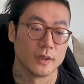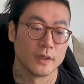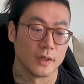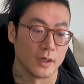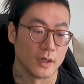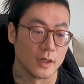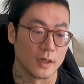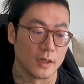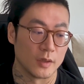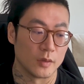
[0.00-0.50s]

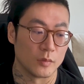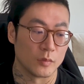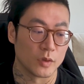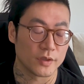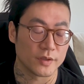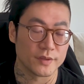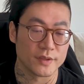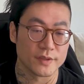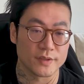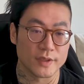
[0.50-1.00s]
I
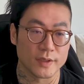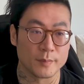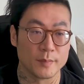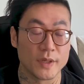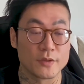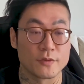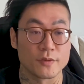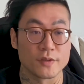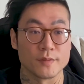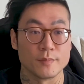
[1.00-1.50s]
worked on this like
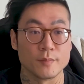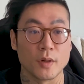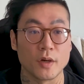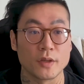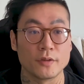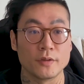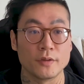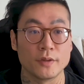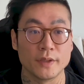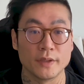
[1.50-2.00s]
metrics and
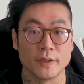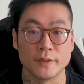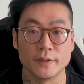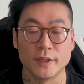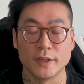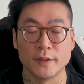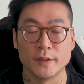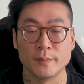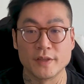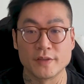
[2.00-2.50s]
monitoring
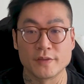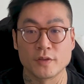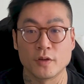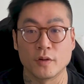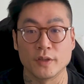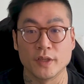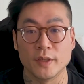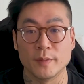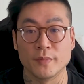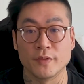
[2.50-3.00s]
database
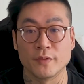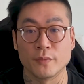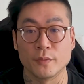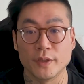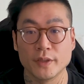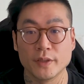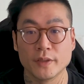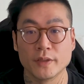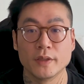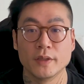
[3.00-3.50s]
called
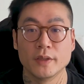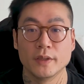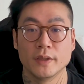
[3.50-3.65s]
M3.